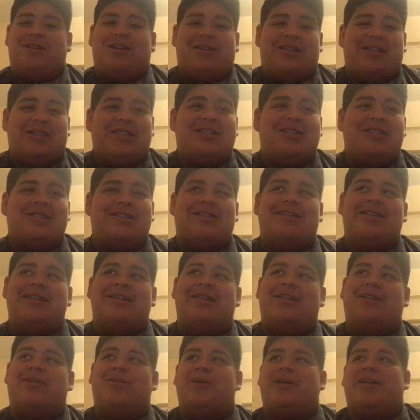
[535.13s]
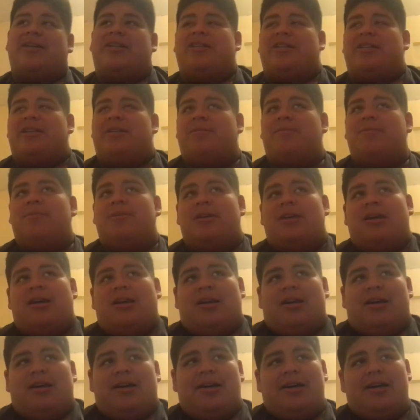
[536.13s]
Now this is a good question.
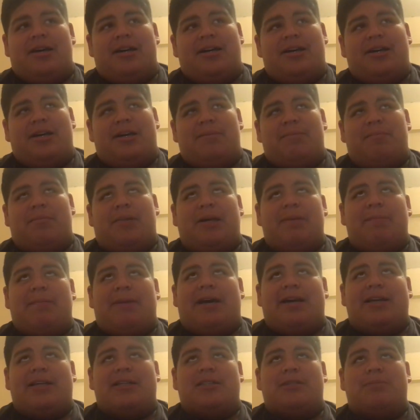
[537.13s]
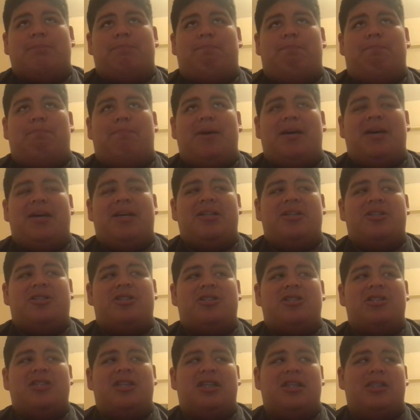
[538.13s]
Um, my max
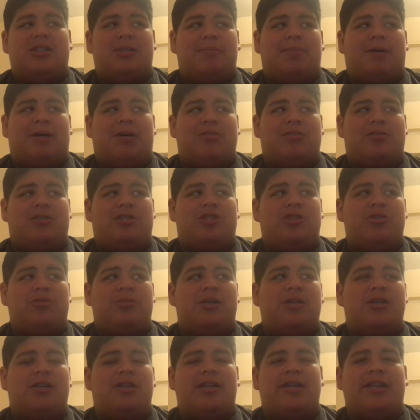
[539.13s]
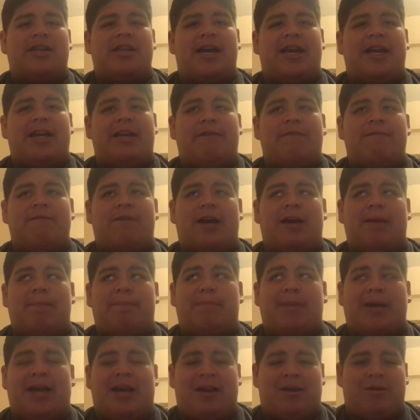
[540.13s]
bench is about
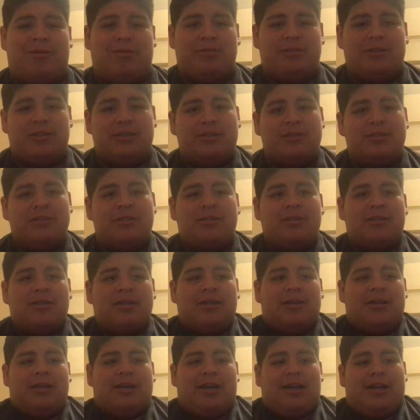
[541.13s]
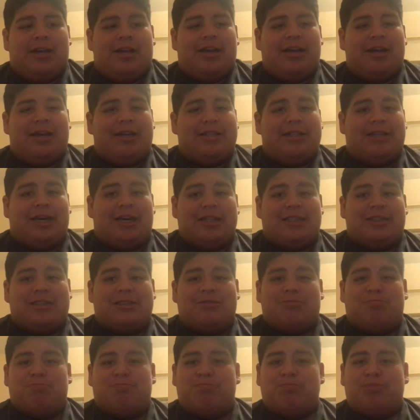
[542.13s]
295 pounds.
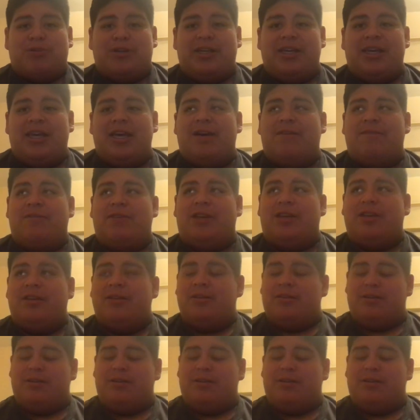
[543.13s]
That's pretty heavy.